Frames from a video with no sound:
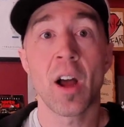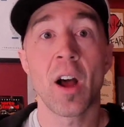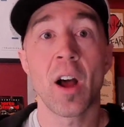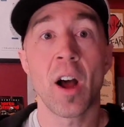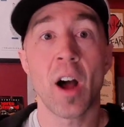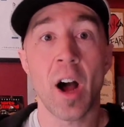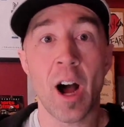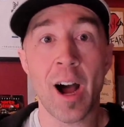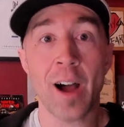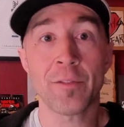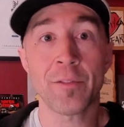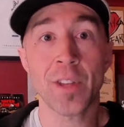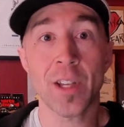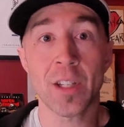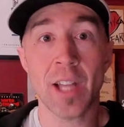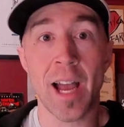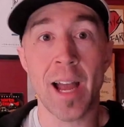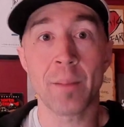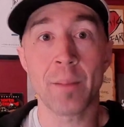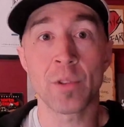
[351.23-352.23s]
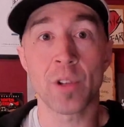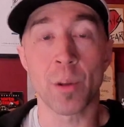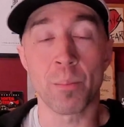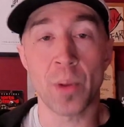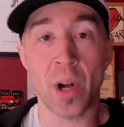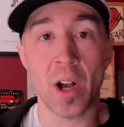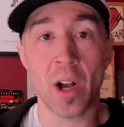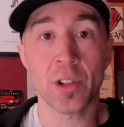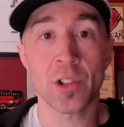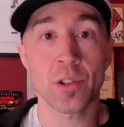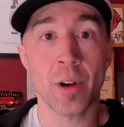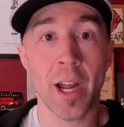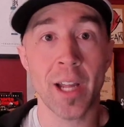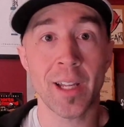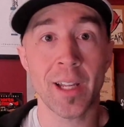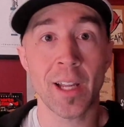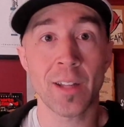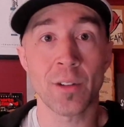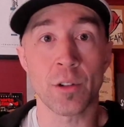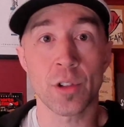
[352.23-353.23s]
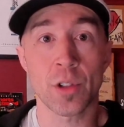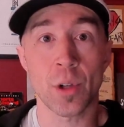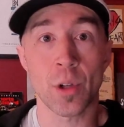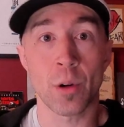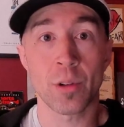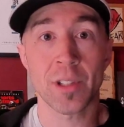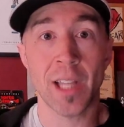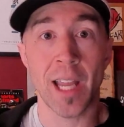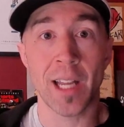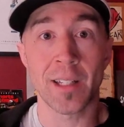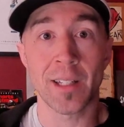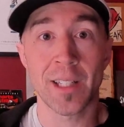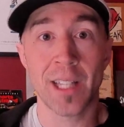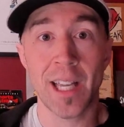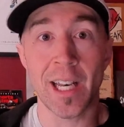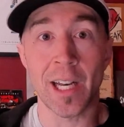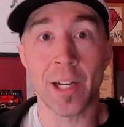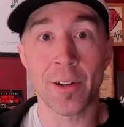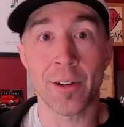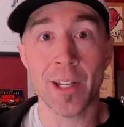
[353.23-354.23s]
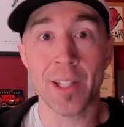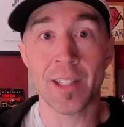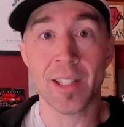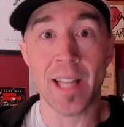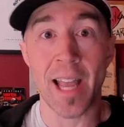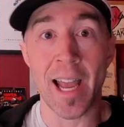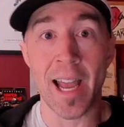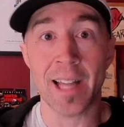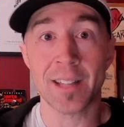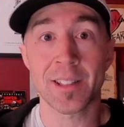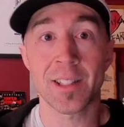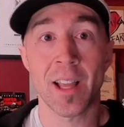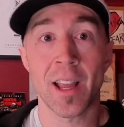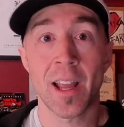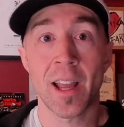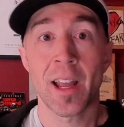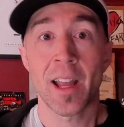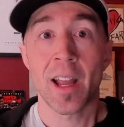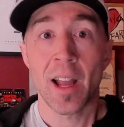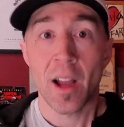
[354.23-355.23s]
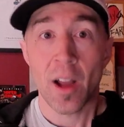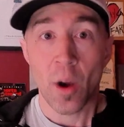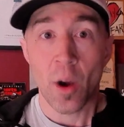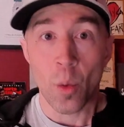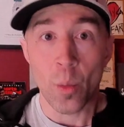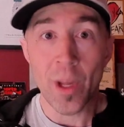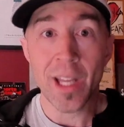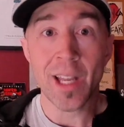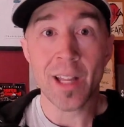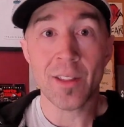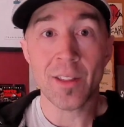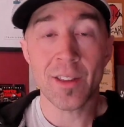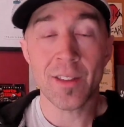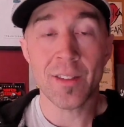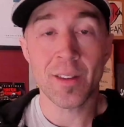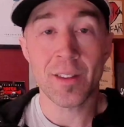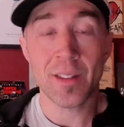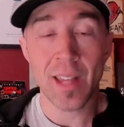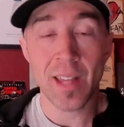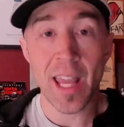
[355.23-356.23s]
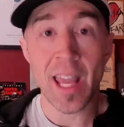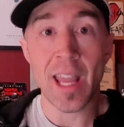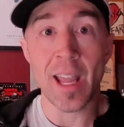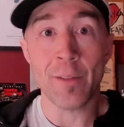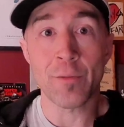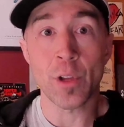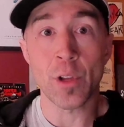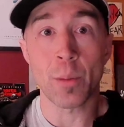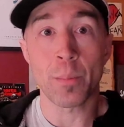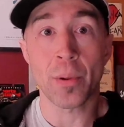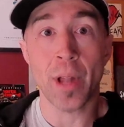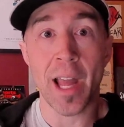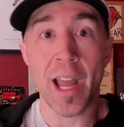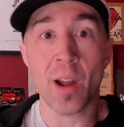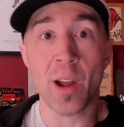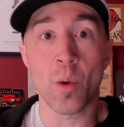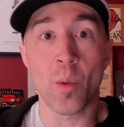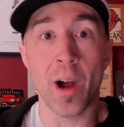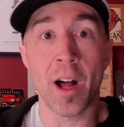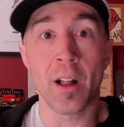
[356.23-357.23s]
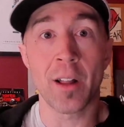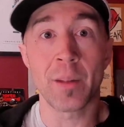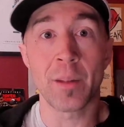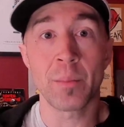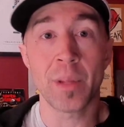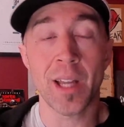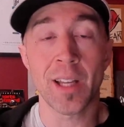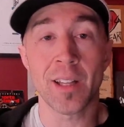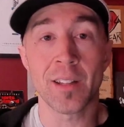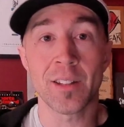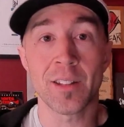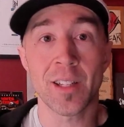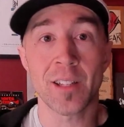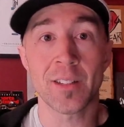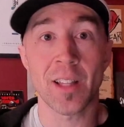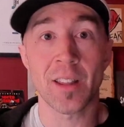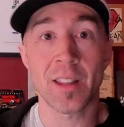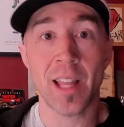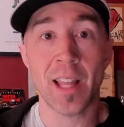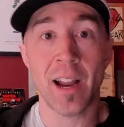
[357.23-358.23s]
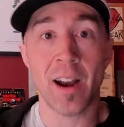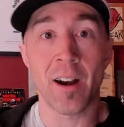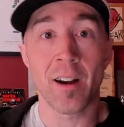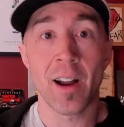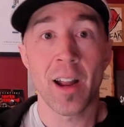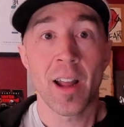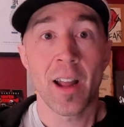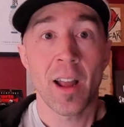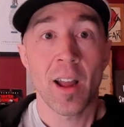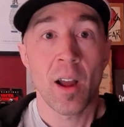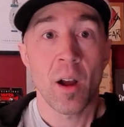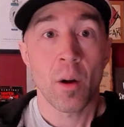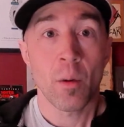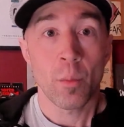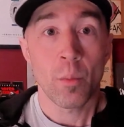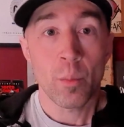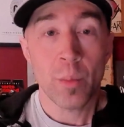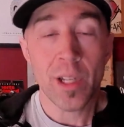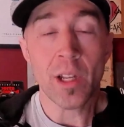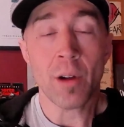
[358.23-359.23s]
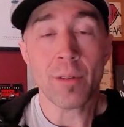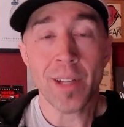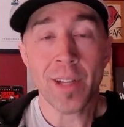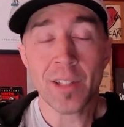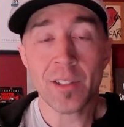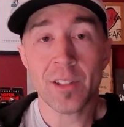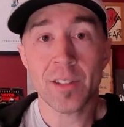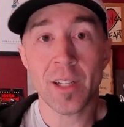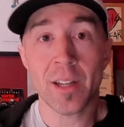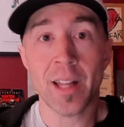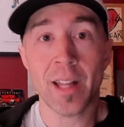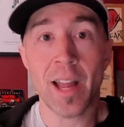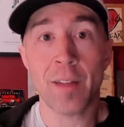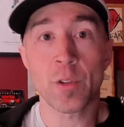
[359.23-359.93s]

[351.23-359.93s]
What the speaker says: oftentimes their ball striking, their strokes gained tee to green stats, we can see if they're playing well and being consistent there. We don't necessarily have to